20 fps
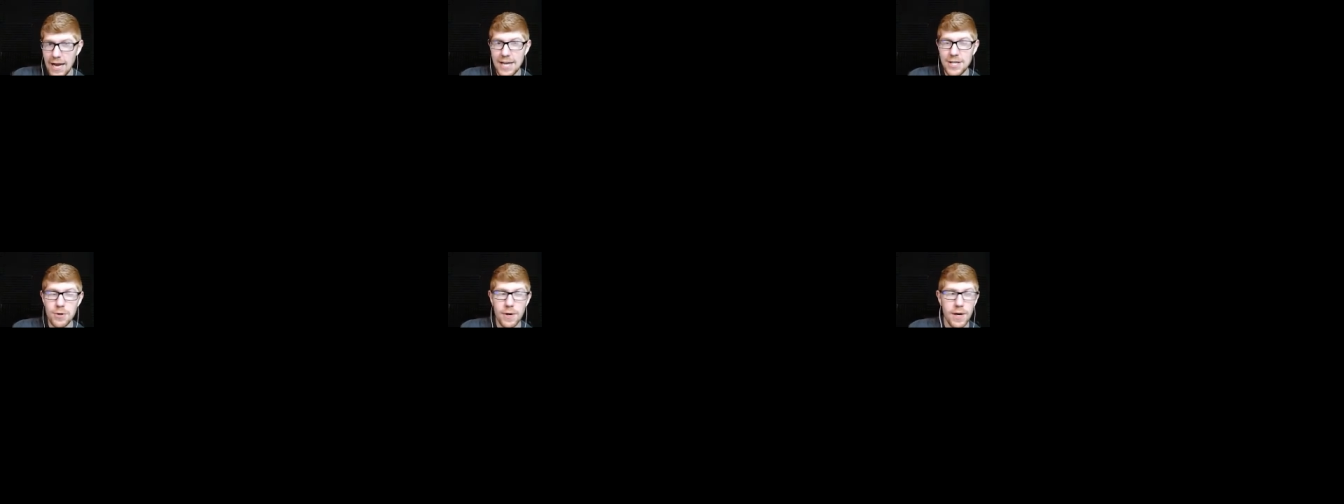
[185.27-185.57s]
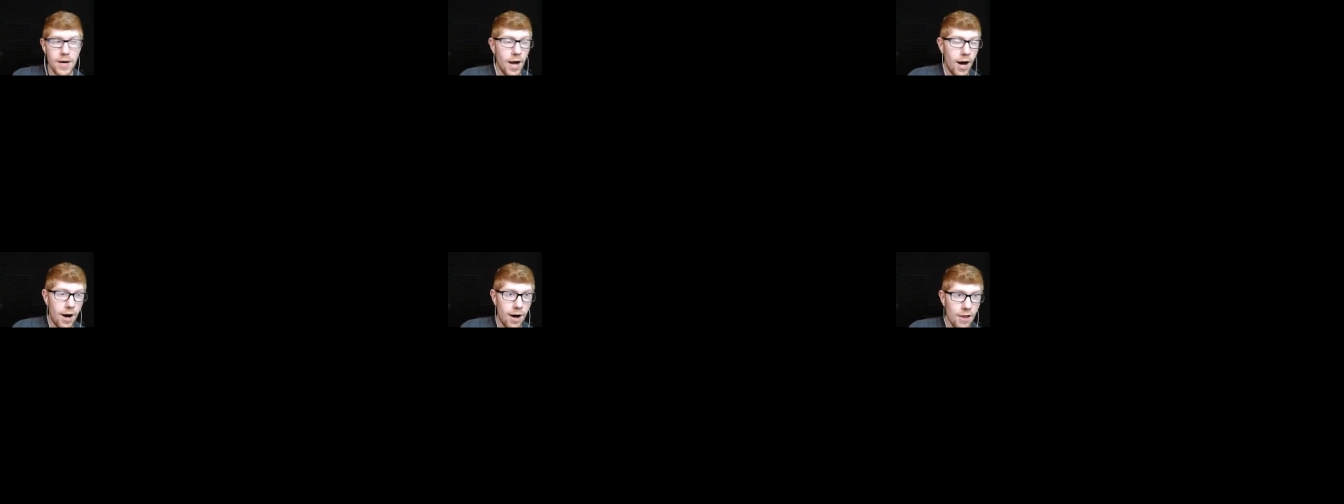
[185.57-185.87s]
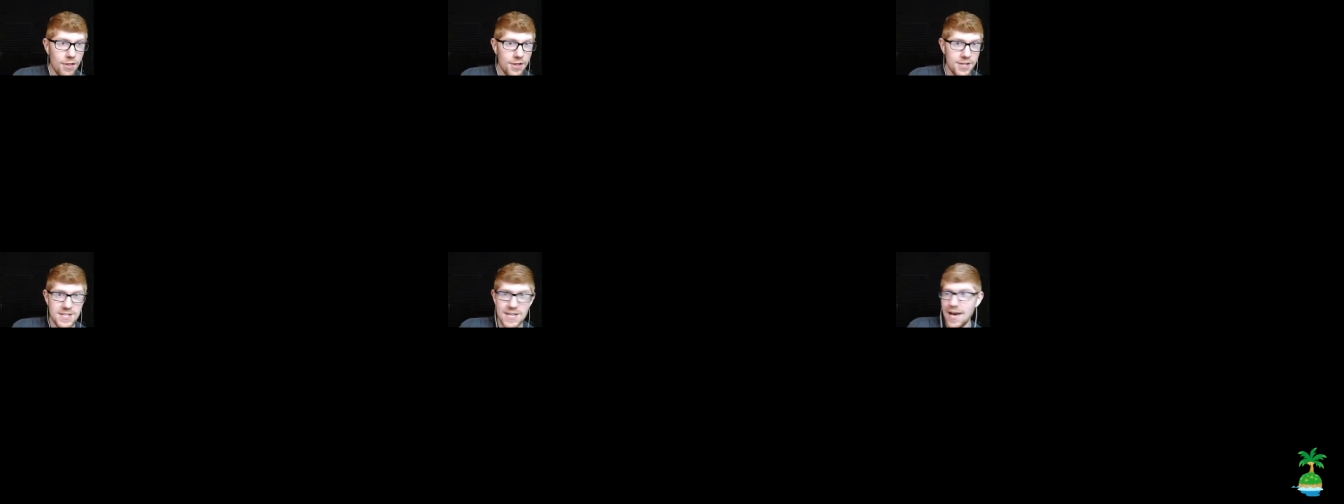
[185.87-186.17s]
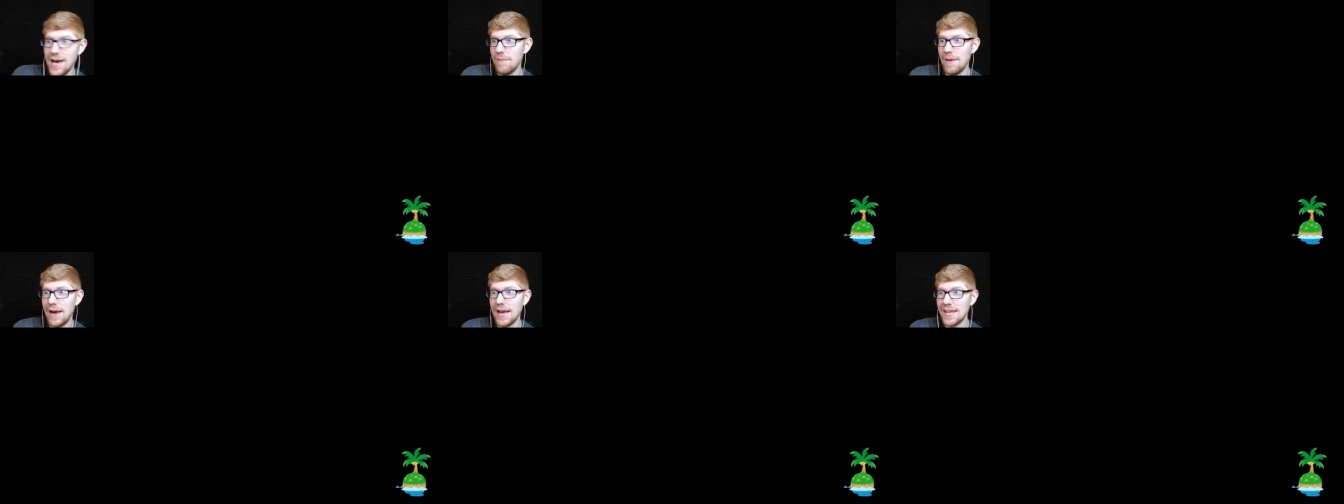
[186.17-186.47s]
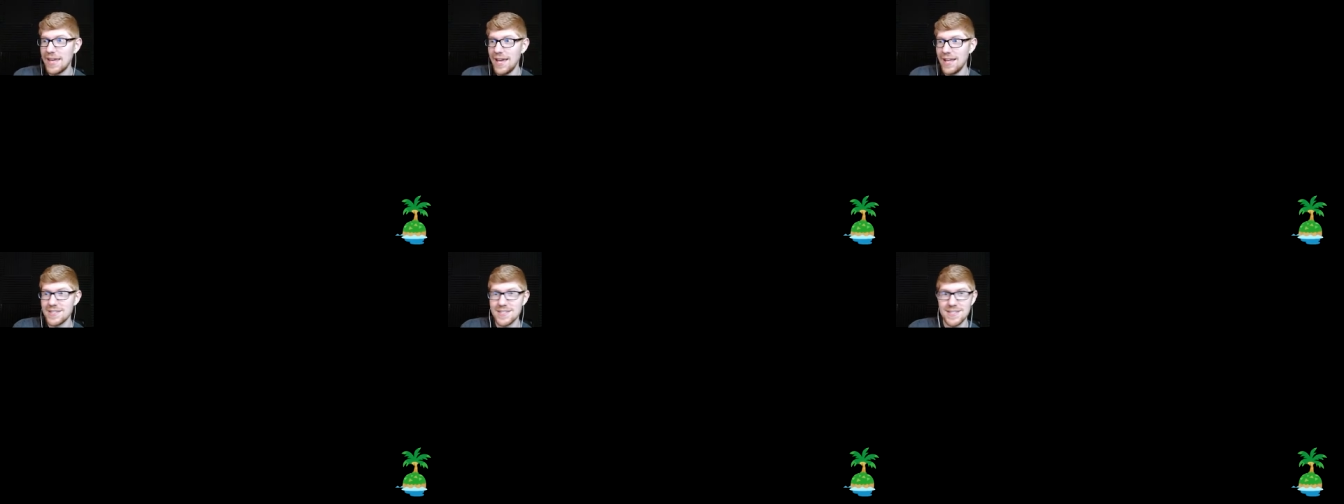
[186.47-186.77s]
I do it all the time. I
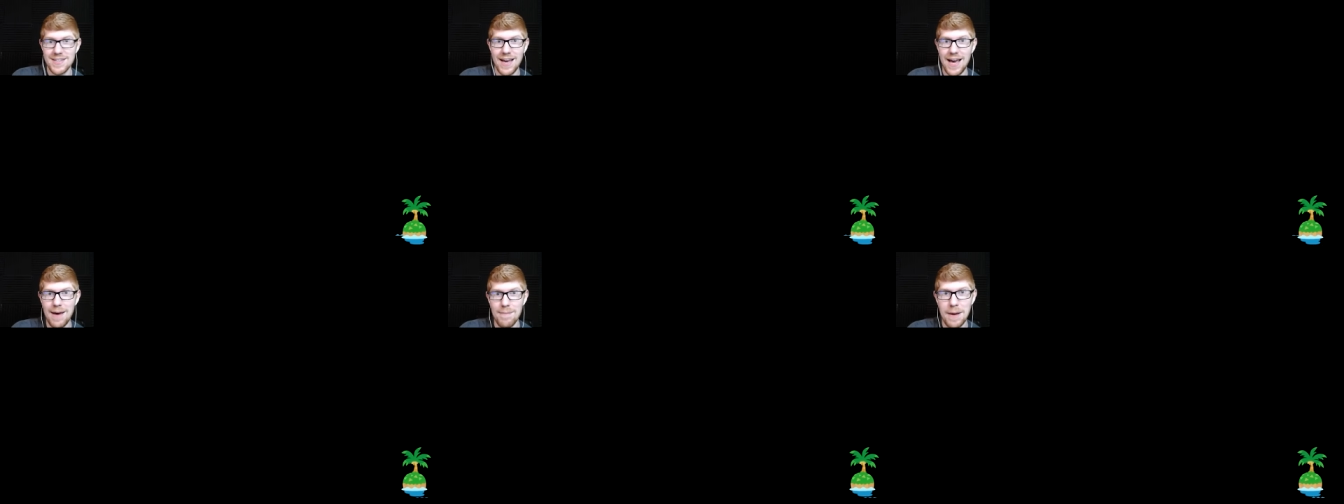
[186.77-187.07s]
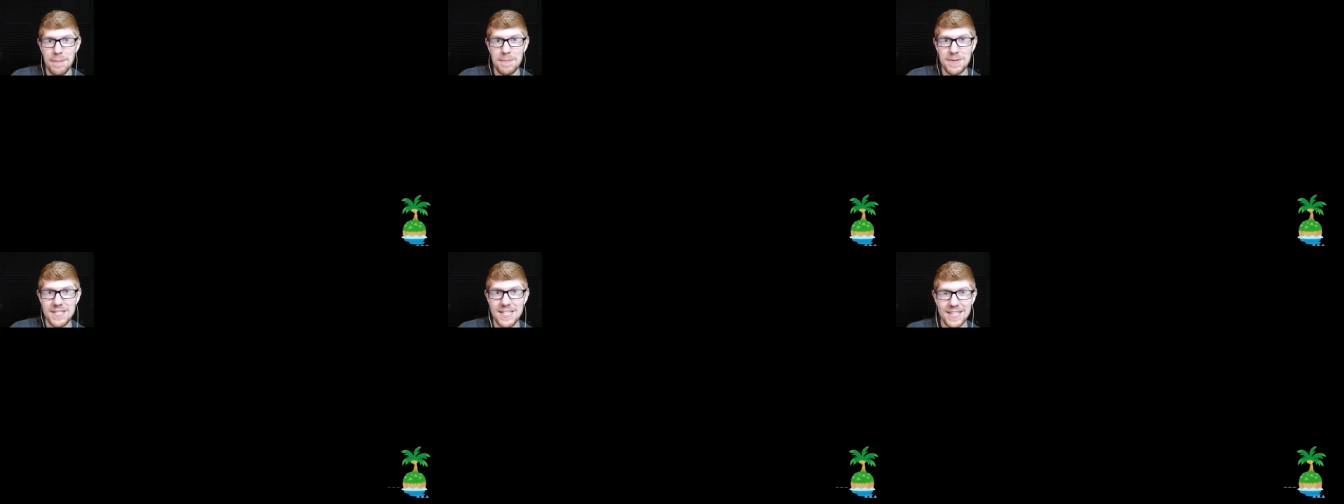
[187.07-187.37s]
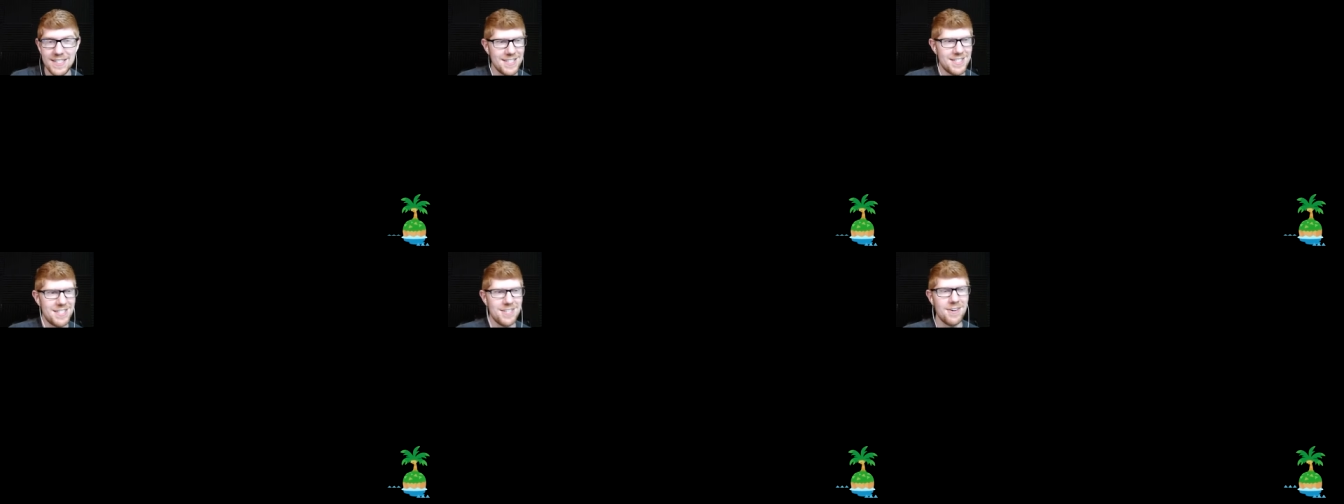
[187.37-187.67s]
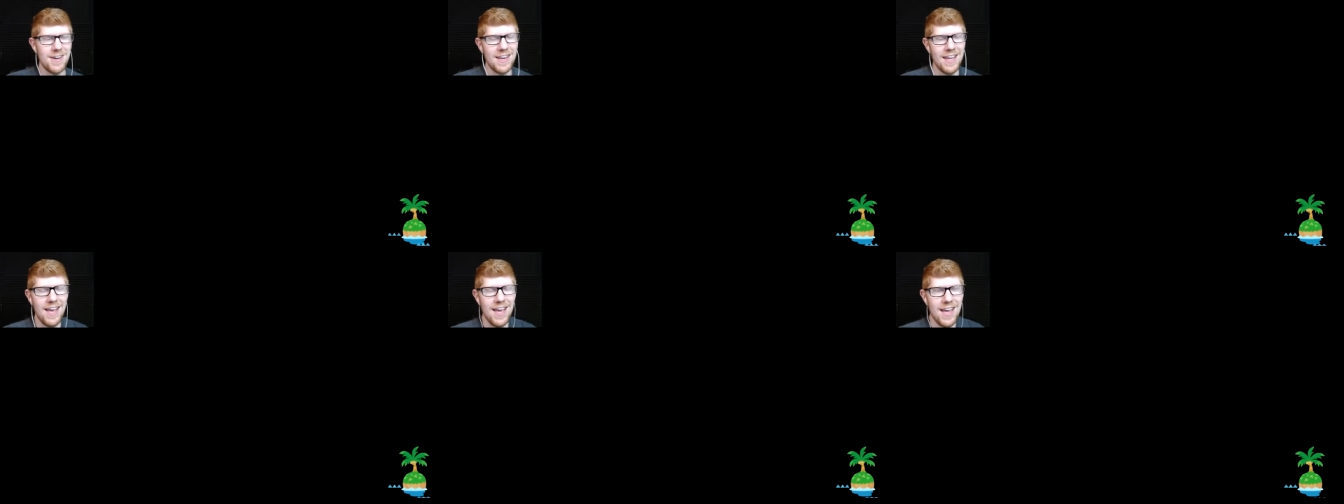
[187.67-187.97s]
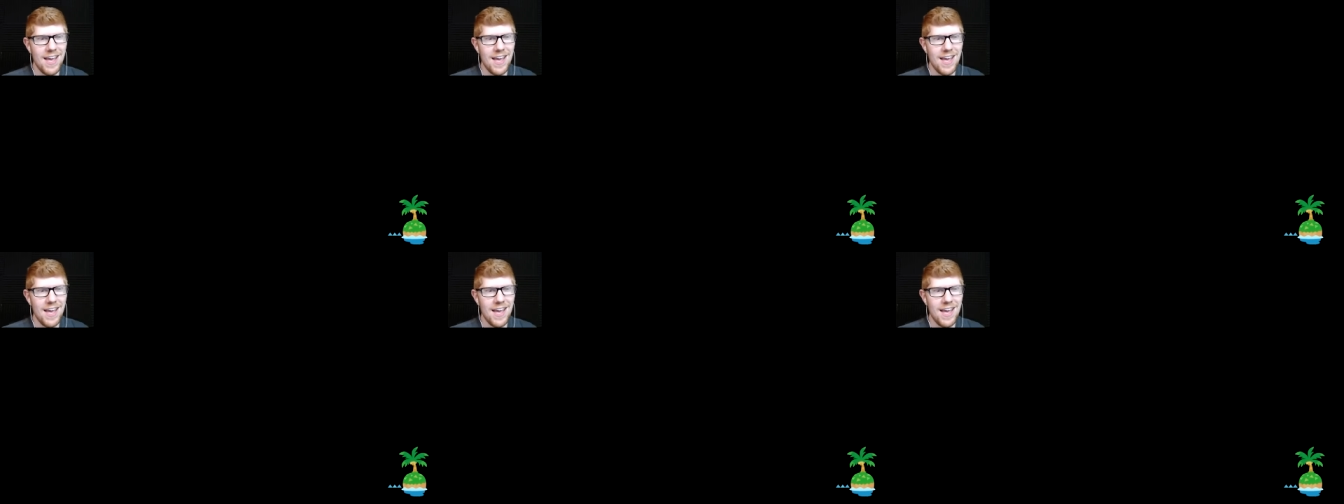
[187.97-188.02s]
can't stop. I'm addicted to it.